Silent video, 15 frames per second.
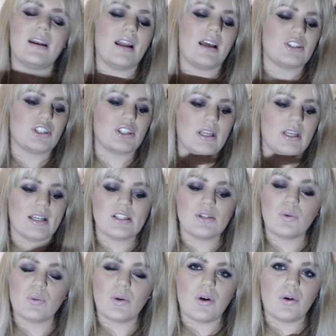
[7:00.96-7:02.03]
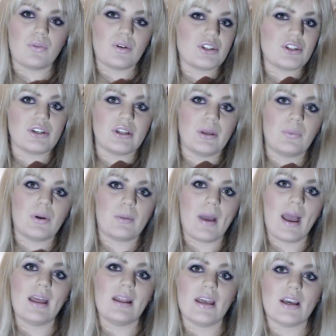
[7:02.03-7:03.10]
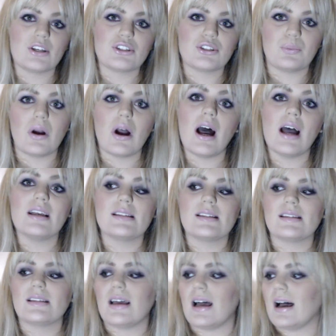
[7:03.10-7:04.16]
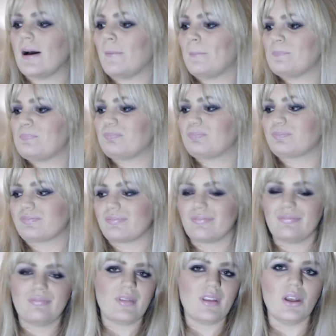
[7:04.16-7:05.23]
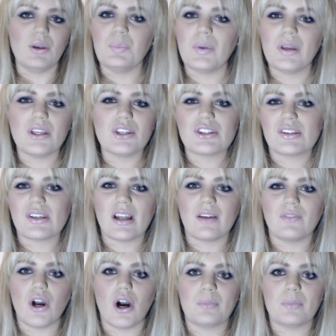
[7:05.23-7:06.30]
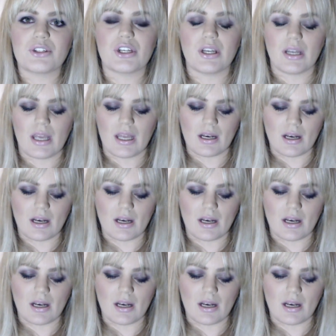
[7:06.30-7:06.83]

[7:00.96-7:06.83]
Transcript: about it, actually. I didn't originally want to pay the extra price, but you just don't have the option.